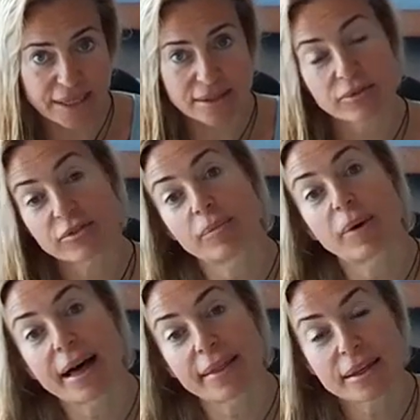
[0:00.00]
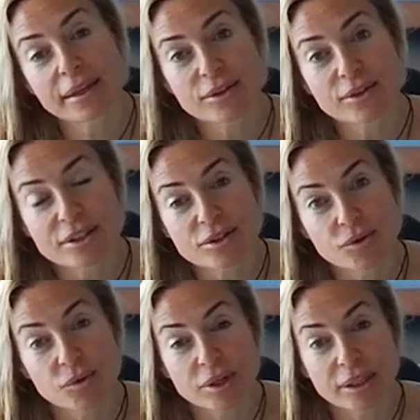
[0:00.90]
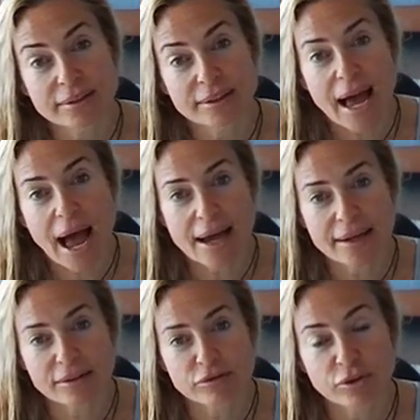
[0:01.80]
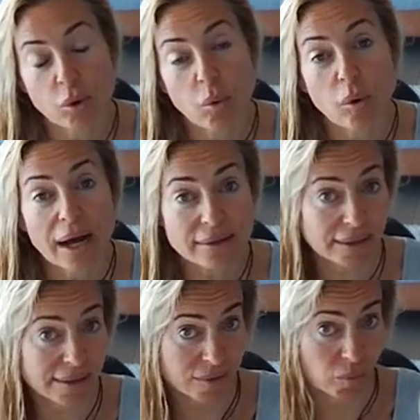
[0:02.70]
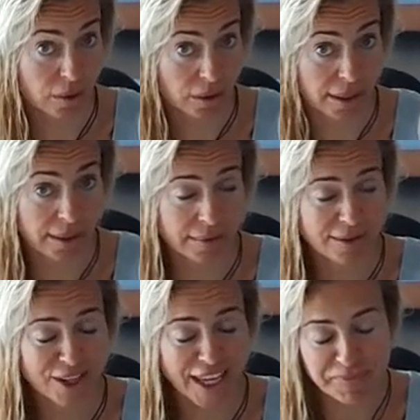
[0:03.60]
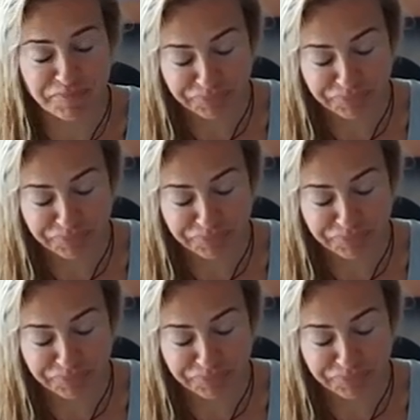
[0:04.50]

of the body you need to do it, and for what is working. Okay,